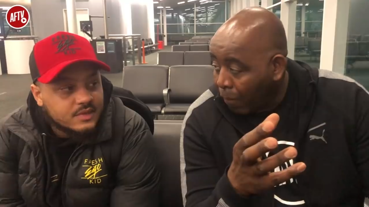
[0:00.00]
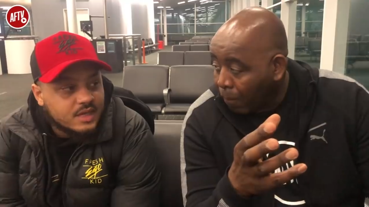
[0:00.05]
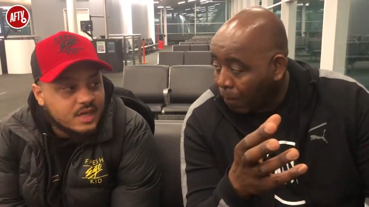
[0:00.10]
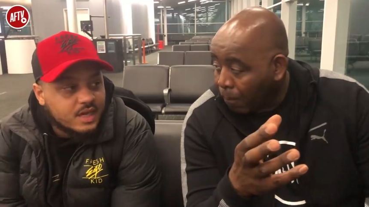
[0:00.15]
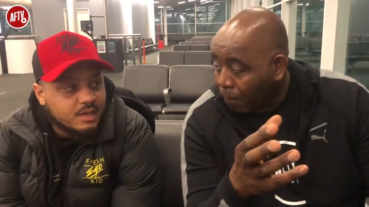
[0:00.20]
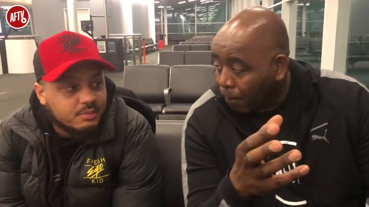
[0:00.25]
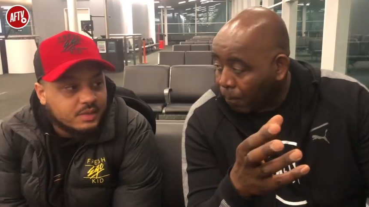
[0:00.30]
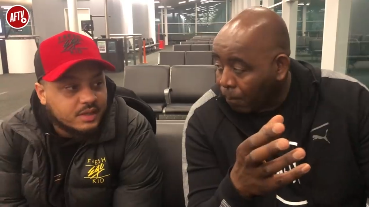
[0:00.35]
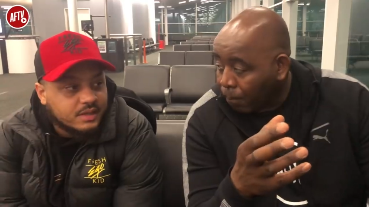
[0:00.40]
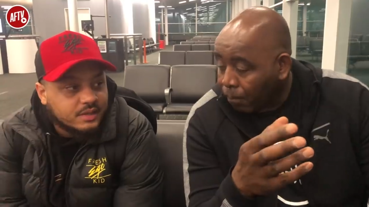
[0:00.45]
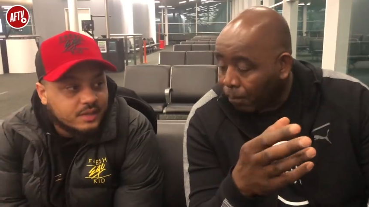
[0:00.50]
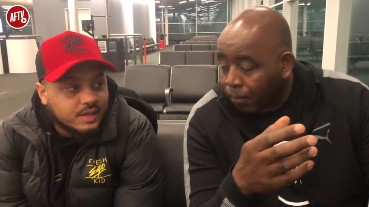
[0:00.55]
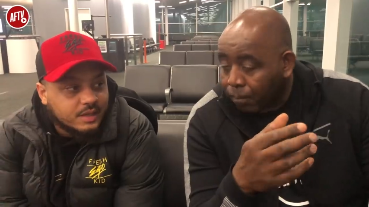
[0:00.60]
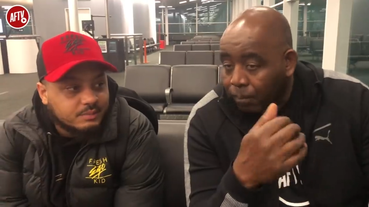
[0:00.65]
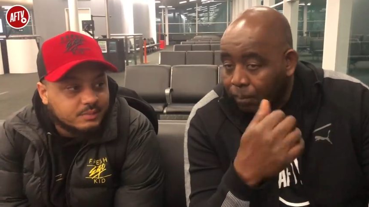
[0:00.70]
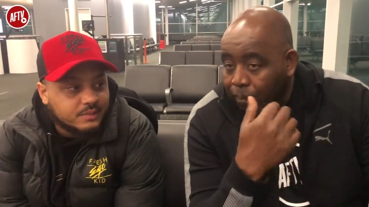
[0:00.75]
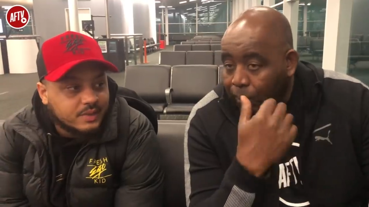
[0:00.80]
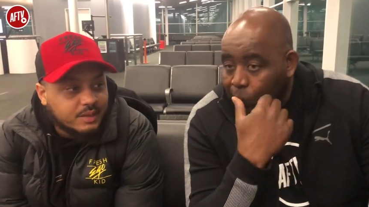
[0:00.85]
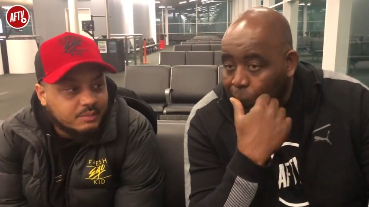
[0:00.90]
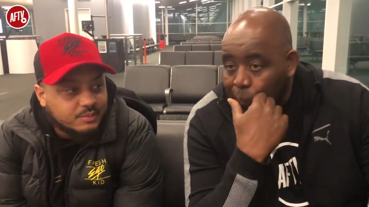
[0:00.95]
Speaker 1: Yeah, man,
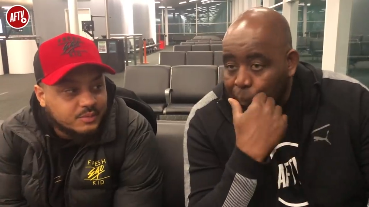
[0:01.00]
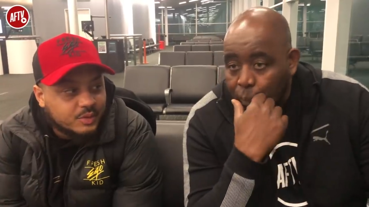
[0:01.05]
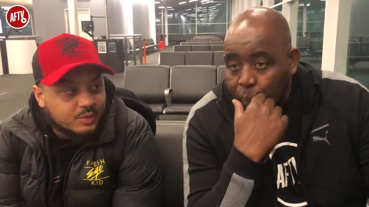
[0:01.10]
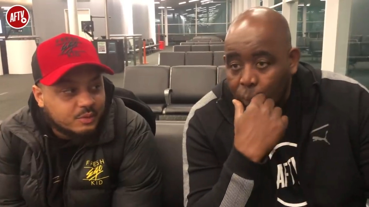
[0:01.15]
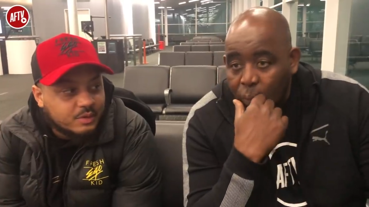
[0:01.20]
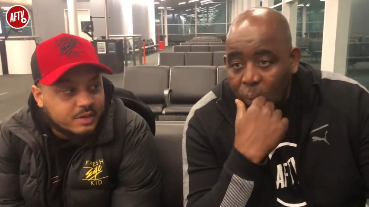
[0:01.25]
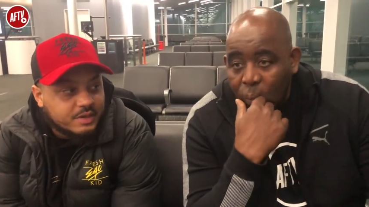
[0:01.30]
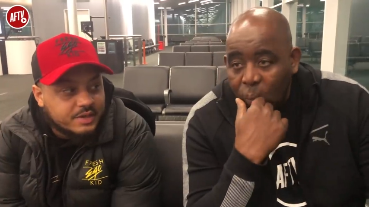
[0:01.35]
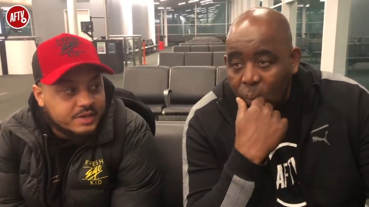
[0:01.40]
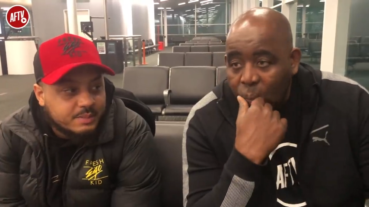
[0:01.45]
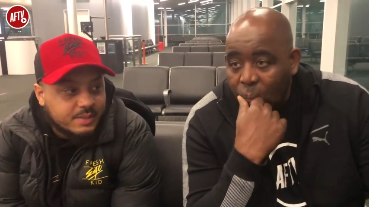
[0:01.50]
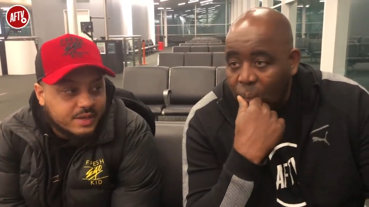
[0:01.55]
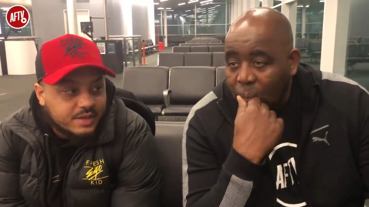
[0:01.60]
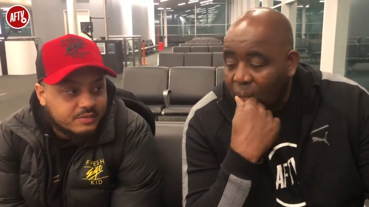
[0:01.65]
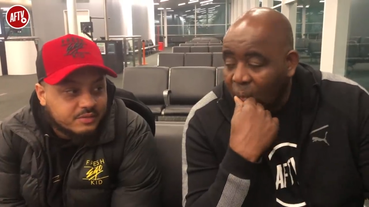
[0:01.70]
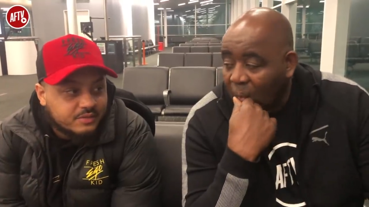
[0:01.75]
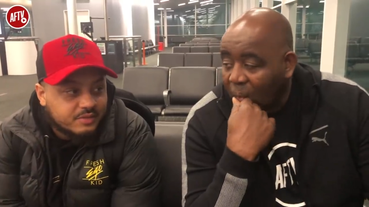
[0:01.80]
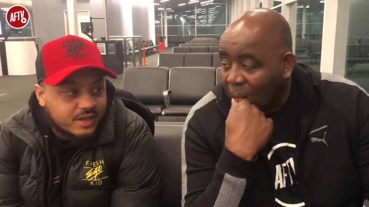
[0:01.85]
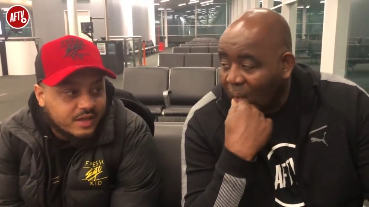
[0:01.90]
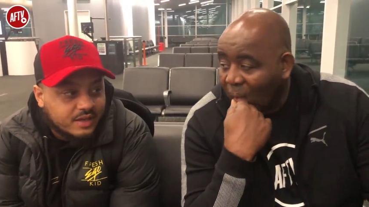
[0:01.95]
I'm, I'm not worried about
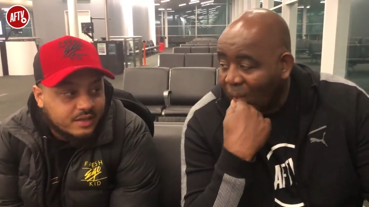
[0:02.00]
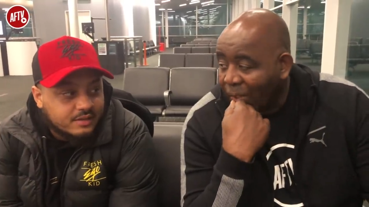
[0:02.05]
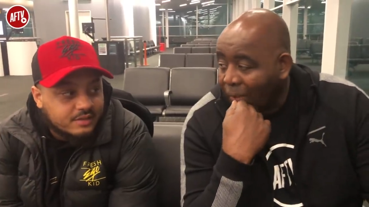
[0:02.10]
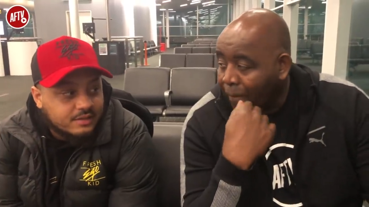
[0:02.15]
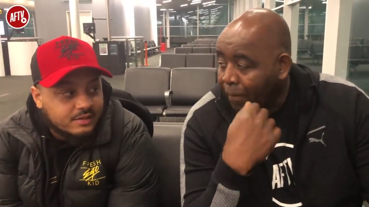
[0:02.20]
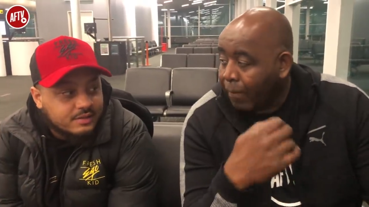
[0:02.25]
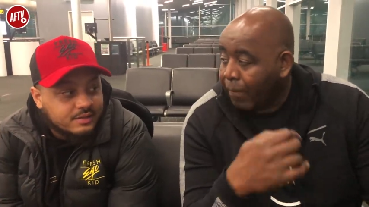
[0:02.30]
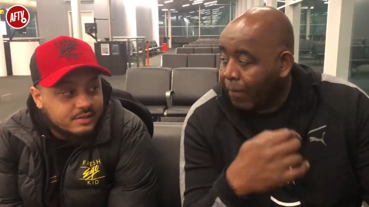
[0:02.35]
the flight.